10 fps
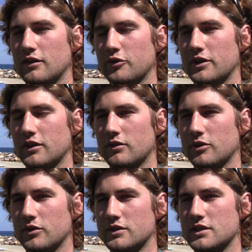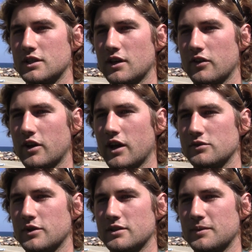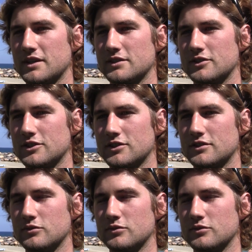love reading through and seeing the other guys' resumes and just